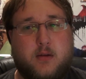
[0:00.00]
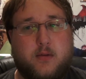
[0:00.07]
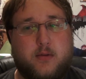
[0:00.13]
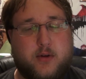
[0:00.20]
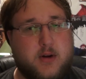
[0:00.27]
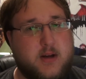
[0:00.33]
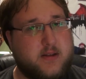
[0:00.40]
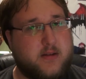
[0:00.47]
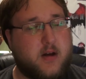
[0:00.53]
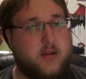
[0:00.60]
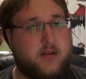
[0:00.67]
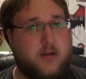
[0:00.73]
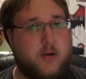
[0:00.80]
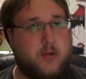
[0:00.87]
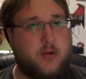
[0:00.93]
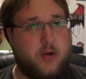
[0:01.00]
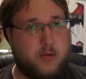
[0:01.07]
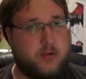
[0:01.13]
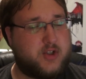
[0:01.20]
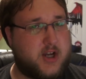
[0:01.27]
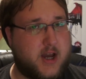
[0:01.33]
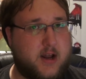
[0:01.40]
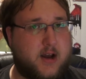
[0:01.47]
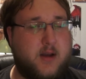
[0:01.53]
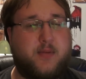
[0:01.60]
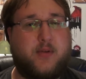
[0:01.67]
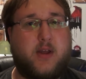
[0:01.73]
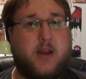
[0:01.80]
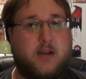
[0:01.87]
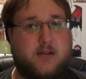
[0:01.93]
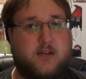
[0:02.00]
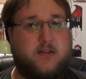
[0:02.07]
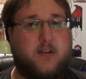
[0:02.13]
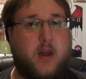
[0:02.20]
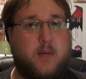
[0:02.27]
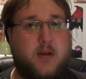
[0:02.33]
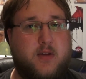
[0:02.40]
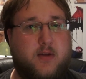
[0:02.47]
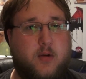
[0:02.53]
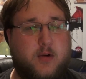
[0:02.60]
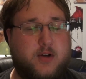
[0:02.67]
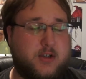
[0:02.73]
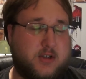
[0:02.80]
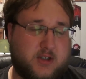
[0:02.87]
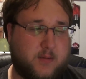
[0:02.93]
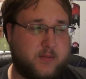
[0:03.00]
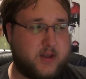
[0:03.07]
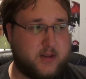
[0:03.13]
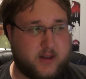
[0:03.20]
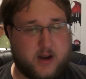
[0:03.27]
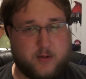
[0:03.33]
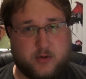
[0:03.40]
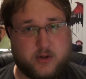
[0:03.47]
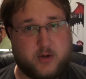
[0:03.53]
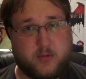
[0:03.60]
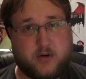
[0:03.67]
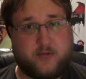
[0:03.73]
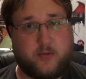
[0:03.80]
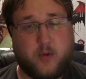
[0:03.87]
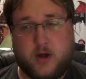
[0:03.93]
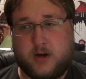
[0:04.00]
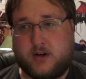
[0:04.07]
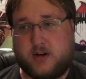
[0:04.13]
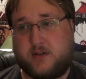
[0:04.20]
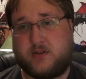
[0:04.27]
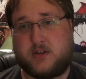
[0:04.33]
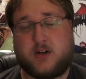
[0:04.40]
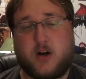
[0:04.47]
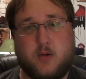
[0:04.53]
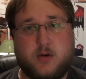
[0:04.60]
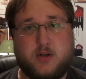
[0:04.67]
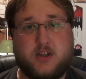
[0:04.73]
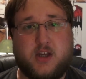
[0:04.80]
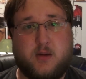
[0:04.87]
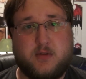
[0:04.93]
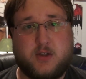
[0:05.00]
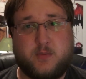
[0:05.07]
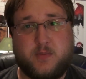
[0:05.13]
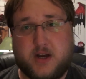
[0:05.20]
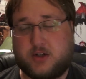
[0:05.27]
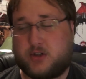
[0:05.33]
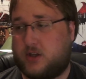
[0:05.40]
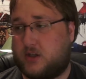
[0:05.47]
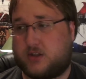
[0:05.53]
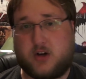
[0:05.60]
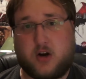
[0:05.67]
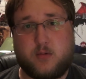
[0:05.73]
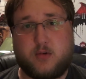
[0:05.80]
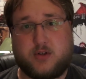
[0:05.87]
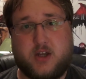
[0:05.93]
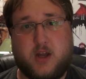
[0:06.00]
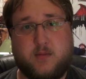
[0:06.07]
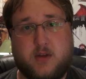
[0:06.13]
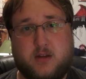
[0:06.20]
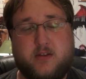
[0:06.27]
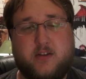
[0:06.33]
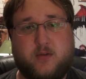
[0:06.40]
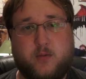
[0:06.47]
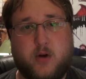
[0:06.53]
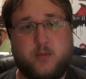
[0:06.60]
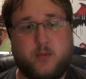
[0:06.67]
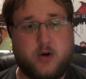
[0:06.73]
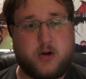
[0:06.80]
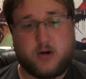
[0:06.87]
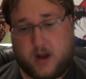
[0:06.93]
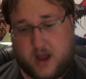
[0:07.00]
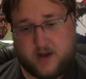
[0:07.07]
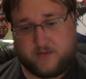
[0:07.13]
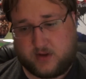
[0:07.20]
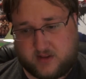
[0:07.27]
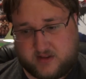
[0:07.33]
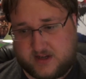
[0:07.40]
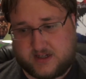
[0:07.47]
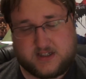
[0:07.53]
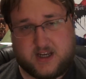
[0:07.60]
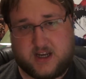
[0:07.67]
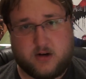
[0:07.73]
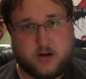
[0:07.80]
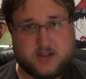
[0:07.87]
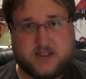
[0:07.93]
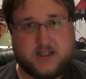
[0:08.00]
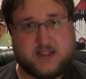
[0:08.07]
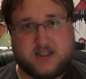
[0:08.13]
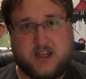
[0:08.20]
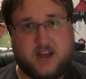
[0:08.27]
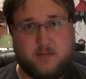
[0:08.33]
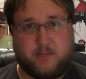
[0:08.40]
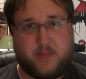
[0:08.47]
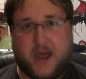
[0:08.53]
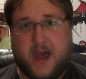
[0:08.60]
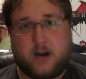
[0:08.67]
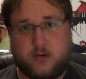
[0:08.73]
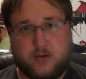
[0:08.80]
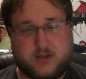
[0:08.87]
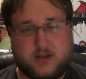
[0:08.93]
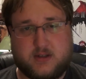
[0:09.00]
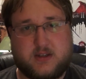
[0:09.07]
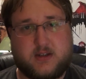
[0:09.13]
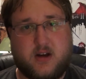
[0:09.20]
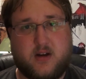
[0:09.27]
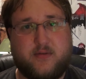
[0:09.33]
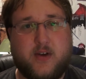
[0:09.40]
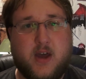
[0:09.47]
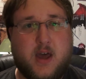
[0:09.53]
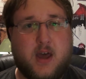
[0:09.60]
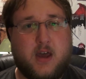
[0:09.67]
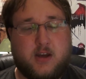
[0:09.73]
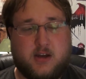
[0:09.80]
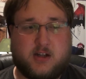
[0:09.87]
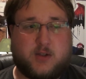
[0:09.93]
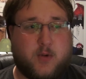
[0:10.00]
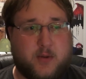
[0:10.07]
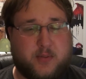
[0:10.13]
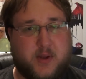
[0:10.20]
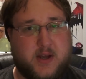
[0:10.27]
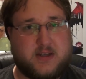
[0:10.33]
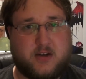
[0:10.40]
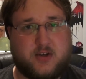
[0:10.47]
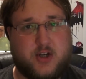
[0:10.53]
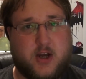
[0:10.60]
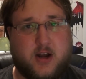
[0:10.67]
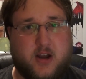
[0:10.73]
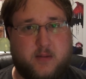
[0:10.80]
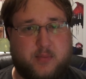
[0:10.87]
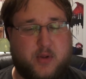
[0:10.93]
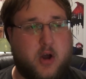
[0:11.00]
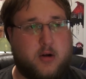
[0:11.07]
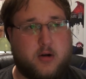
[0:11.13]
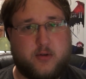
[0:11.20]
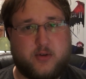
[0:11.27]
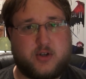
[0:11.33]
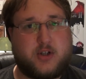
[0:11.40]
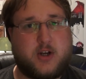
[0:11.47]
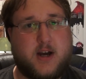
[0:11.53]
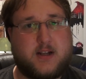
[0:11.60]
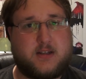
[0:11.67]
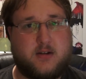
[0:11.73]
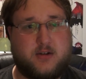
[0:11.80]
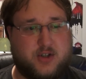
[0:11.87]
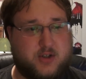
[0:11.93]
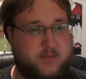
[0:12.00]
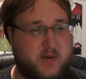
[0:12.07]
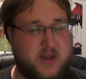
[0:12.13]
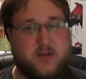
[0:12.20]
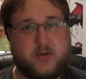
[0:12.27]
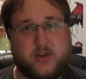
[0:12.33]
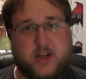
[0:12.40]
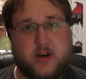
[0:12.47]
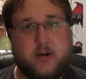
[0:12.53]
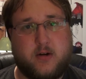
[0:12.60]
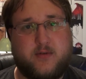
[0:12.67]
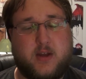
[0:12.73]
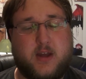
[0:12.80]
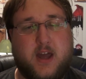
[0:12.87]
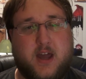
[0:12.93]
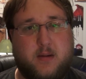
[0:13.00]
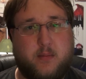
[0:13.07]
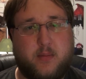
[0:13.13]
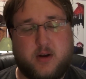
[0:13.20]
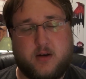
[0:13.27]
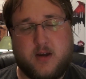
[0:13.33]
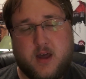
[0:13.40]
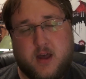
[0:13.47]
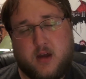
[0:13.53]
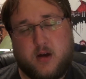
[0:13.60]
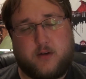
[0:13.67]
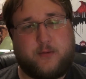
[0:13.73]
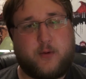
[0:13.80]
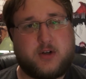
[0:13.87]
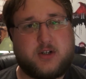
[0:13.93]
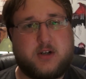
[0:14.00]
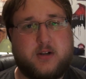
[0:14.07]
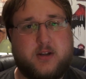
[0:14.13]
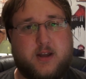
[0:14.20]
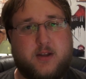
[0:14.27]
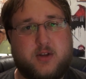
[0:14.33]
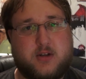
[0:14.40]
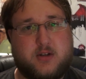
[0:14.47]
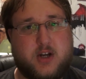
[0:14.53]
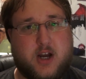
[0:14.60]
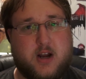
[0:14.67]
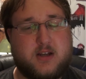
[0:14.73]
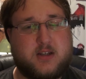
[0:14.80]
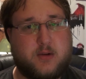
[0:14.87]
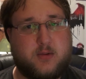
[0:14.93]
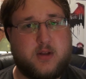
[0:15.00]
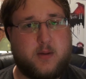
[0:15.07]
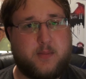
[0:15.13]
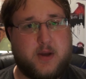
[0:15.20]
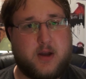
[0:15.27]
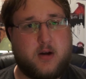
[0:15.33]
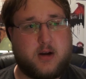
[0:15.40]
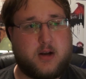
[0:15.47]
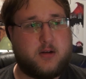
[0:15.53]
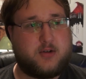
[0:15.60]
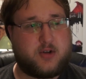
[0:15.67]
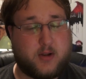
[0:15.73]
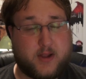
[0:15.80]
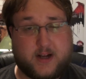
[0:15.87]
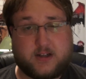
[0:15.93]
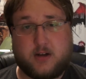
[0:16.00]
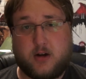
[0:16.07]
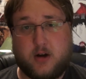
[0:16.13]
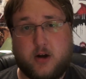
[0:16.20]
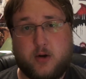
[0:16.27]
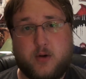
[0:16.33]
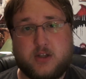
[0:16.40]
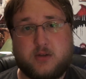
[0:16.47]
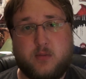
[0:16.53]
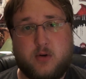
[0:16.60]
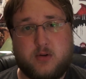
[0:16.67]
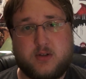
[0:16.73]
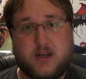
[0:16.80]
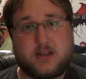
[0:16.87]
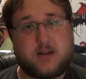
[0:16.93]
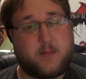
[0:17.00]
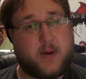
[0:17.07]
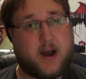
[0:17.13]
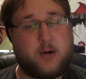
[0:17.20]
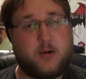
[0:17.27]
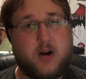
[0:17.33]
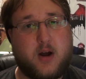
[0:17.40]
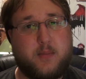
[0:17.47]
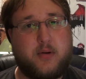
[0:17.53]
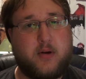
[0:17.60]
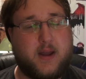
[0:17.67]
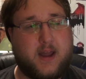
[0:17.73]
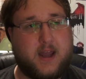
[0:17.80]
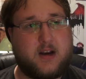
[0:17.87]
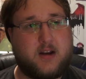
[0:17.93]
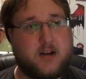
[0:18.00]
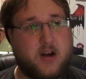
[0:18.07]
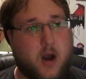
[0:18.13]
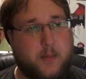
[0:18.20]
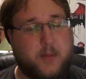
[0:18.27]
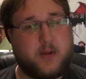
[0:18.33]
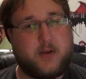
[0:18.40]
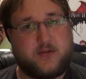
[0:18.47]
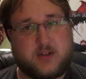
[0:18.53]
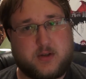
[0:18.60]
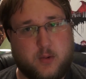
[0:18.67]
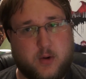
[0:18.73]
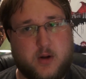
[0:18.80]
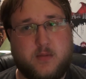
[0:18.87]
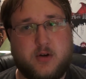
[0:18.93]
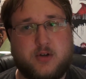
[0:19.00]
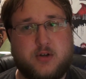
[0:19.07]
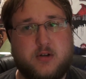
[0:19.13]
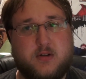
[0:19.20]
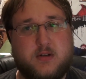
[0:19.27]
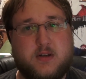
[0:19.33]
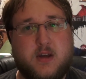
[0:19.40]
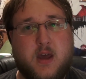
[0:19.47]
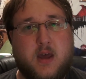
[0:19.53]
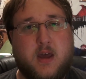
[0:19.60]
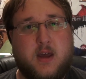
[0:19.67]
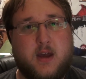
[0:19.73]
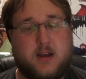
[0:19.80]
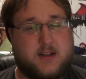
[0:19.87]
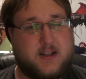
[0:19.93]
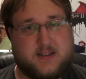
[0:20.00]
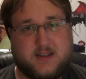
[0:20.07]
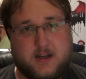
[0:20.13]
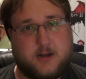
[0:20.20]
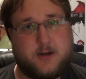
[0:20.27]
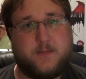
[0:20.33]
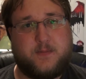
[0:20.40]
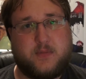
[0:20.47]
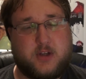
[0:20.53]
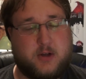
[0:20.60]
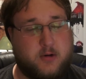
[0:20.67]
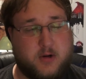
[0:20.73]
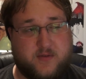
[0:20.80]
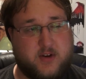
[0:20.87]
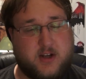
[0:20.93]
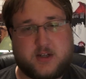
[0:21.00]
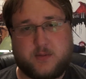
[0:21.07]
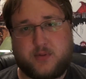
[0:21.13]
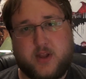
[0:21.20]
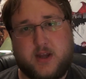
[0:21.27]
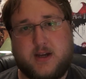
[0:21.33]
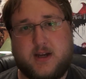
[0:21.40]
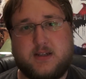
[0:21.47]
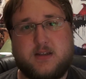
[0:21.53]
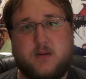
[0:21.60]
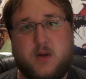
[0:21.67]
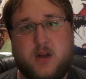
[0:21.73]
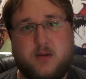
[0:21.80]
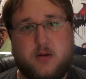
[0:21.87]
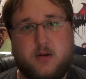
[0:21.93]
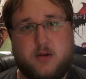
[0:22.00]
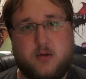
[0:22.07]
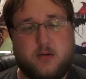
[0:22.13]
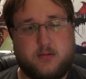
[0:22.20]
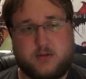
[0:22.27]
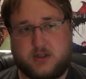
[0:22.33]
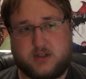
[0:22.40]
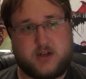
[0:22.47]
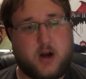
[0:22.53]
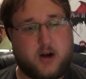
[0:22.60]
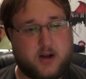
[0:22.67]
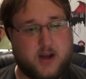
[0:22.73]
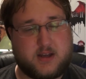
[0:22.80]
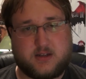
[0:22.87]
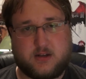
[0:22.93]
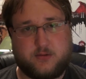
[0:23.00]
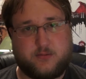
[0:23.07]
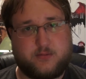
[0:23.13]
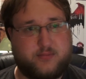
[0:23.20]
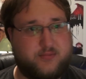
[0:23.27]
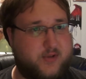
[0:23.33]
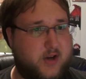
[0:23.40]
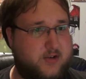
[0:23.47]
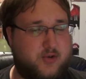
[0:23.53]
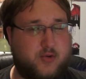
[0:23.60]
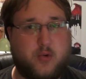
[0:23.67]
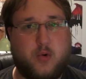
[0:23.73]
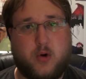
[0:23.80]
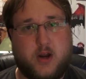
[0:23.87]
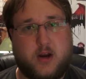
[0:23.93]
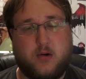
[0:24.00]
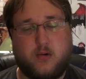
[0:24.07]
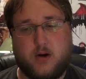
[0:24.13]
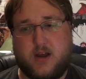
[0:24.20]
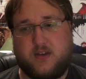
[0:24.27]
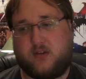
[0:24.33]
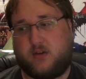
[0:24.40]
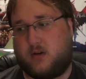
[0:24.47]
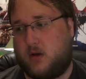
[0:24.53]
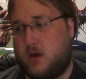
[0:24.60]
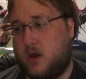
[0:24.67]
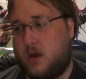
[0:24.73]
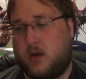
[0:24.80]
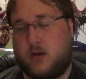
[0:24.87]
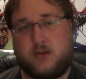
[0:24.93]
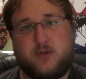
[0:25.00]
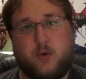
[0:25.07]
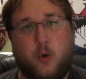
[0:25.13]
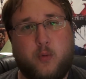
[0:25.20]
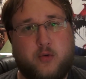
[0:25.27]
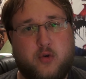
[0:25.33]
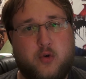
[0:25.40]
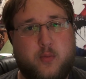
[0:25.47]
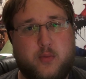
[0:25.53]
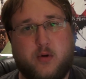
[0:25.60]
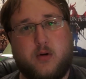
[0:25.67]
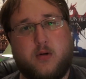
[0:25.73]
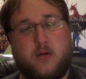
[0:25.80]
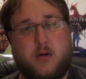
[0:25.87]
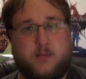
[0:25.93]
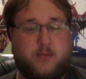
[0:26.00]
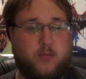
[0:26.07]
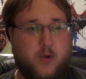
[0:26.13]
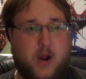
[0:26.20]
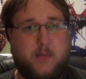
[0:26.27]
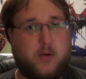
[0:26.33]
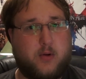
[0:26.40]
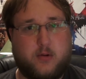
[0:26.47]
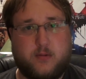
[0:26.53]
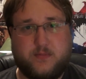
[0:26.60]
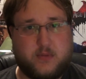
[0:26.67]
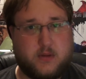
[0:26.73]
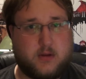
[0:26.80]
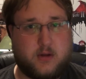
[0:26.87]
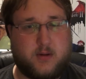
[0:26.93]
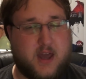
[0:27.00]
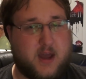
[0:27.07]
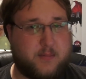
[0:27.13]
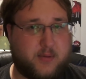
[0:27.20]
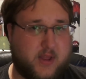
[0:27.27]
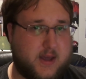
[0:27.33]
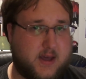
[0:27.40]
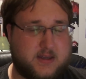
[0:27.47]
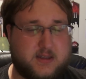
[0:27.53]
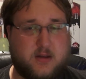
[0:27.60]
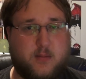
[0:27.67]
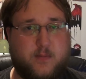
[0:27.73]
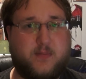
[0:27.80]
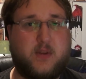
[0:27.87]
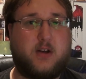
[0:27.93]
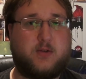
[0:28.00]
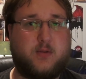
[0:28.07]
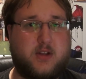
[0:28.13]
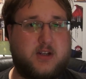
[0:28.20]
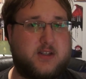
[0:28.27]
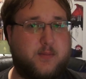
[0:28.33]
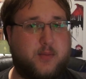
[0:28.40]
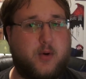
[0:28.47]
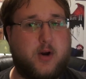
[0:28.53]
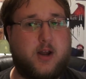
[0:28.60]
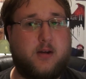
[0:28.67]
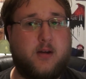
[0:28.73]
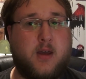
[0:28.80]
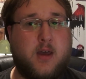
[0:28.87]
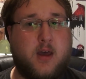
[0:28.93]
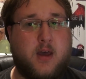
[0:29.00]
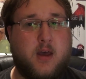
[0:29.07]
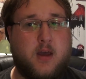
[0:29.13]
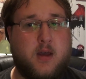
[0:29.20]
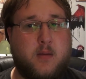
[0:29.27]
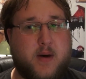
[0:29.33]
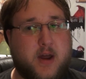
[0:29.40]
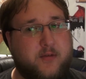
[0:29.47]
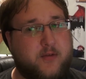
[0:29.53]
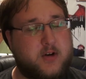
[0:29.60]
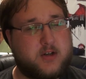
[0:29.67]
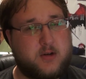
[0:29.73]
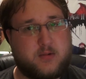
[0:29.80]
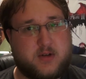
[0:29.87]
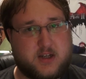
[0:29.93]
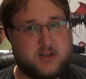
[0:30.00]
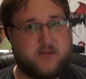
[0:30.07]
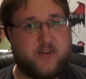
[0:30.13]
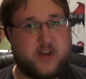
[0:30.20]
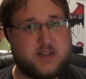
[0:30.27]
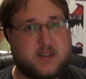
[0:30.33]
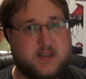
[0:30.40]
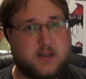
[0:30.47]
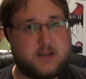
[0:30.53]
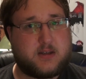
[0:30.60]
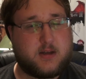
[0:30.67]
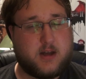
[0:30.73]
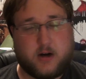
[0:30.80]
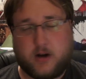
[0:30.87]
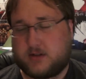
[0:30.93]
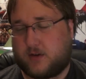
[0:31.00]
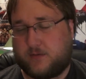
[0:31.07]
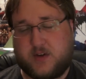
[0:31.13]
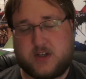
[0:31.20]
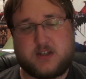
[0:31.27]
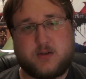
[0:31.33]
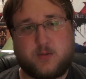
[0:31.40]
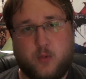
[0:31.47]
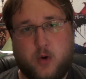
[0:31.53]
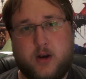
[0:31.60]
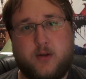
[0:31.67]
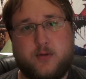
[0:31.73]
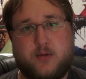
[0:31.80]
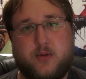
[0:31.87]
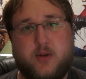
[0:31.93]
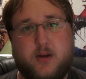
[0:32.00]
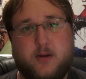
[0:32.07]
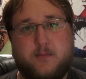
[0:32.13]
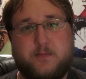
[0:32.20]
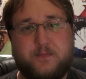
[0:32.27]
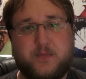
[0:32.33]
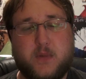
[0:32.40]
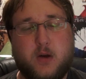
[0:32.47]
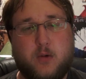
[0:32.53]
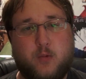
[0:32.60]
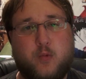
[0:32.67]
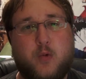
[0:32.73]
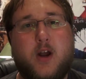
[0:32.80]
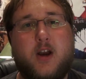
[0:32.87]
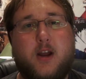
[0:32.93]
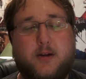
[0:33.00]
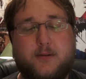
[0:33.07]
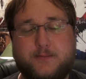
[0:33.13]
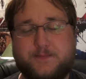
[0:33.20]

There is also no Jedi play in this game either, which is something that I really would have wanted out of a Star Wars game, especially a Star Wars game like this one, where you're having sixteen on sixteen battles and stuff. You just want to play as a Jedi, block all the shots, and just be the leader of the game, but unfortunately, the Jedis only appear in Galactic Conquest modes as a power-up and a couple of story missions, and that's it. You don't even get to play as them either. You're stuck as a, a droid or as a stormtrooper or a rebel. You can't play as them. It's really disappointing. Battlefront two does fix this, and it also fixes one other thing. Running.